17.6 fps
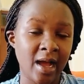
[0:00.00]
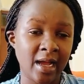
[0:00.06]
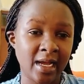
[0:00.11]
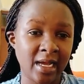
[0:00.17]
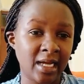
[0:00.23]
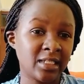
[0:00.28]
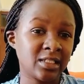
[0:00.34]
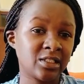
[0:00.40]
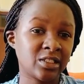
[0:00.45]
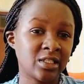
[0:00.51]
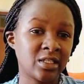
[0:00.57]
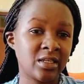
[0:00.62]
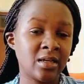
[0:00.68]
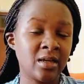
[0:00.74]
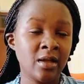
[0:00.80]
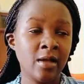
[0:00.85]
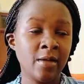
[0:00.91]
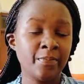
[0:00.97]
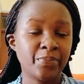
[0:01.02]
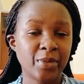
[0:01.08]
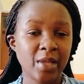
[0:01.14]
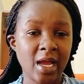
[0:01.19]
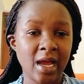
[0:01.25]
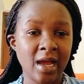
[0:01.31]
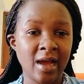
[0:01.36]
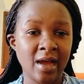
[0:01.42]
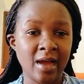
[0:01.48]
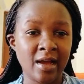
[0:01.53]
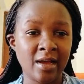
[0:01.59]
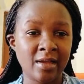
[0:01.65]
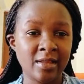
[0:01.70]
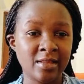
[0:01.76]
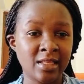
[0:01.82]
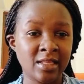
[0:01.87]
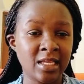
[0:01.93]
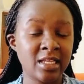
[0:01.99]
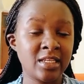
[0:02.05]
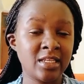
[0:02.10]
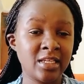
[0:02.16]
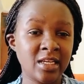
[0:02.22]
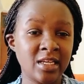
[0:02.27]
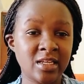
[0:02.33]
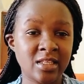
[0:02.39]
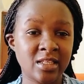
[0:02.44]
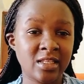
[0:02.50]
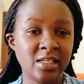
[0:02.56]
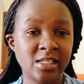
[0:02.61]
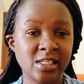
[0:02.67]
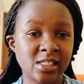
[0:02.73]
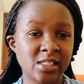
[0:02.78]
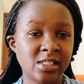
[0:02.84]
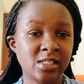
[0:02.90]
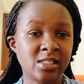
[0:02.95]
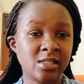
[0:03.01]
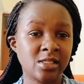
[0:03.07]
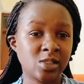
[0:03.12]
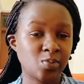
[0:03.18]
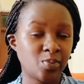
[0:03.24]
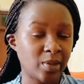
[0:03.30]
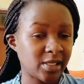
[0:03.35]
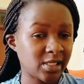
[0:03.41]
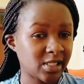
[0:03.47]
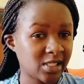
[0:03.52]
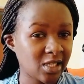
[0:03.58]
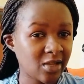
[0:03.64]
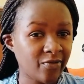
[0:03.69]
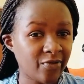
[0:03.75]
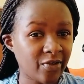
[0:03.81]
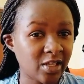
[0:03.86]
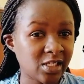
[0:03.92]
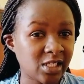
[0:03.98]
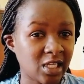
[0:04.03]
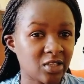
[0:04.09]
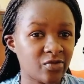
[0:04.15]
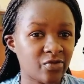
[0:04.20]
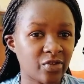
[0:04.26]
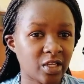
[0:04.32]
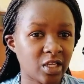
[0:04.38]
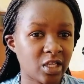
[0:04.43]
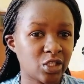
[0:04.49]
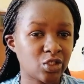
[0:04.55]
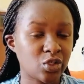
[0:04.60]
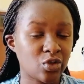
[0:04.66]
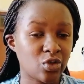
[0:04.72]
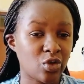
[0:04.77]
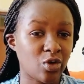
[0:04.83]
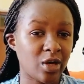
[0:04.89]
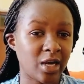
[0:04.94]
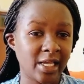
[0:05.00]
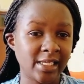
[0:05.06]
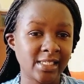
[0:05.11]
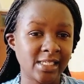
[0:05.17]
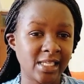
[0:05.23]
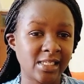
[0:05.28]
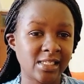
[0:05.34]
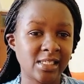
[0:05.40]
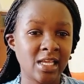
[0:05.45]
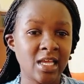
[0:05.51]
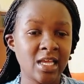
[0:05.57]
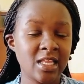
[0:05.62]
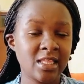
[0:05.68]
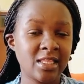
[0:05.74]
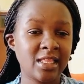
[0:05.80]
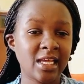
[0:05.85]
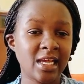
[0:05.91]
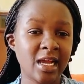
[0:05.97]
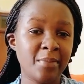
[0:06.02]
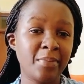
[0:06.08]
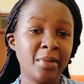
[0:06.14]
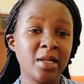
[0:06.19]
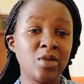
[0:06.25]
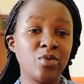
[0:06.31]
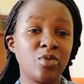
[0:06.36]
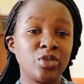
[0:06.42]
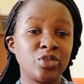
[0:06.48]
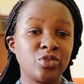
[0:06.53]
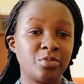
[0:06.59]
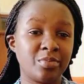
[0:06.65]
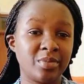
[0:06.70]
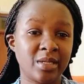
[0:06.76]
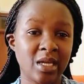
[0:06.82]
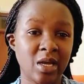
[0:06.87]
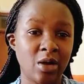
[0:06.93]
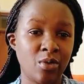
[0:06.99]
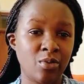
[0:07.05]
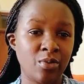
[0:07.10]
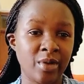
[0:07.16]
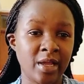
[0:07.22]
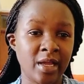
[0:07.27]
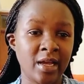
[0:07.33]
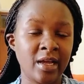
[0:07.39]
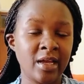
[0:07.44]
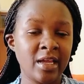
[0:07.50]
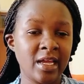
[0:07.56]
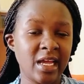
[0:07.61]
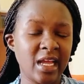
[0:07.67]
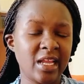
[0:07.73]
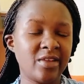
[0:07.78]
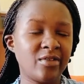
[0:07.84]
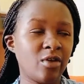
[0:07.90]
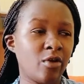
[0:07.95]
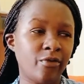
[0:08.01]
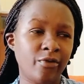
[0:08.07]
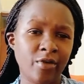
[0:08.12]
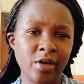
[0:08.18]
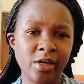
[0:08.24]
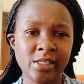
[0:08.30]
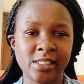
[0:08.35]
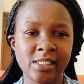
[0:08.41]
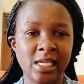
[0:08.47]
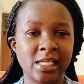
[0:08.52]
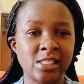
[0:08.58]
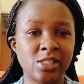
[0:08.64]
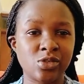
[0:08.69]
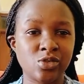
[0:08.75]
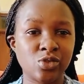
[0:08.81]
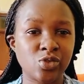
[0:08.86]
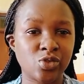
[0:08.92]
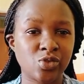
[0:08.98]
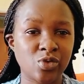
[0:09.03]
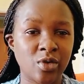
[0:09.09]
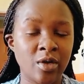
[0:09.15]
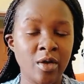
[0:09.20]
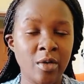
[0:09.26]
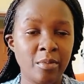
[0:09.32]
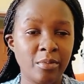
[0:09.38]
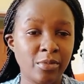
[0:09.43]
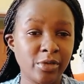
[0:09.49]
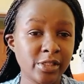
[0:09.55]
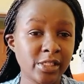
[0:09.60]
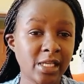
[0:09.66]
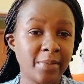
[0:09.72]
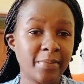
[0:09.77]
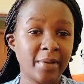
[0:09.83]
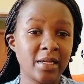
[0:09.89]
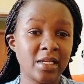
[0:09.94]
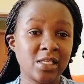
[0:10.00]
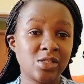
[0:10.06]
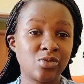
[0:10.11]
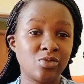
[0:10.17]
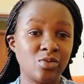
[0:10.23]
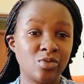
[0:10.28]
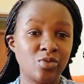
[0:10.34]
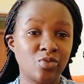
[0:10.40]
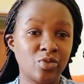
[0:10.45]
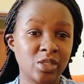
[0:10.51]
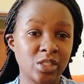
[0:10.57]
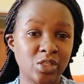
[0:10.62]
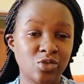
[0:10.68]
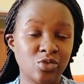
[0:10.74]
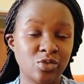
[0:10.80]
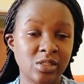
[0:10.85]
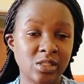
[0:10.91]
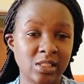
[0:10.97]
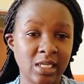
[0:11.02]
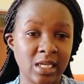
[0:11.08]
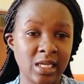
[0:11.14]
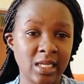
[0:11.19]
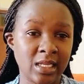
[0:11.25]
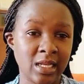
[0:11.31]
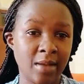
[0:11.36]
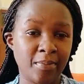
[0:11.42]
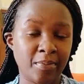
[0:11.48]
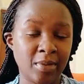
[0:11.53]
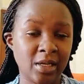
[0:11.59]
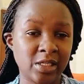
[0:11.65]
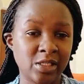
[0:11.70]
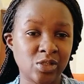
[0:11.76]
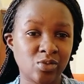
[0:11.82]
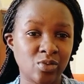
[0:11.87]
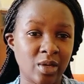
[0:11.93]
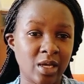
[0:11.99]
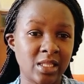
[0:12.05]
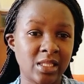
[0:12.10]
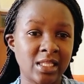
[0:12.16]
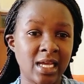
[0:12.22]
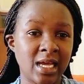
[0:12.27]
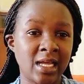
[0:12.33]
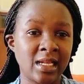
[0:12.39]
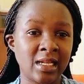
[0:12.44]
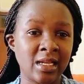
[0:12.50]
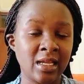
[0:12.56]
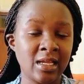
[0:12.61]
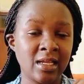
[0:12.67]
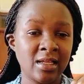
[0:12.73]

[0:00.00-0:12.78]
country, they need this specific certification or license, the company want to be aware. And of course, as usual, most companies would wish to stay in a place where there are